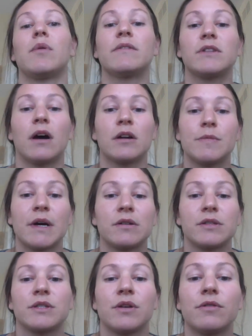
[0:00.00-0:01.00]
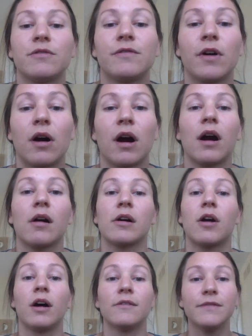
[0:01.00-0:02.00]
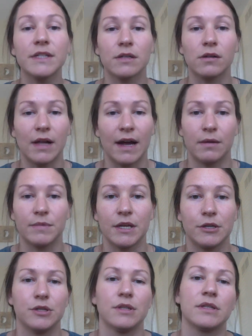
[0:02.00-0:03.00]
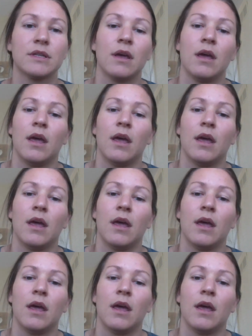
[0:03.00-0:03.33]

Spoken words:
we've talked about so far are called physical adaptations.